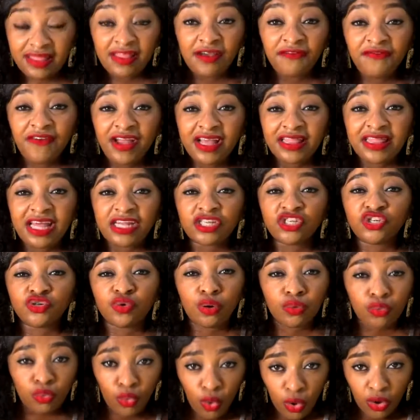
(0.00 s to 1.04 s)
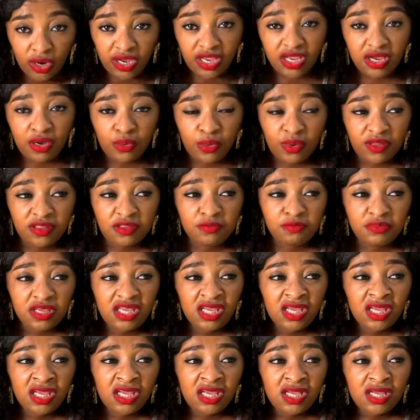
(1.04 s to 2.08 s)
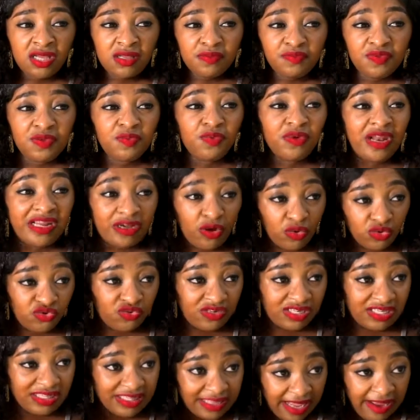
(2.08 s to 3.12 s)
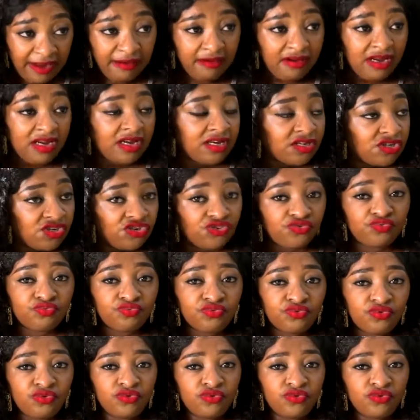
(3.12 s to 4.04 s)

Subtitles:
the fact that you are walking with me, people are also staring at you.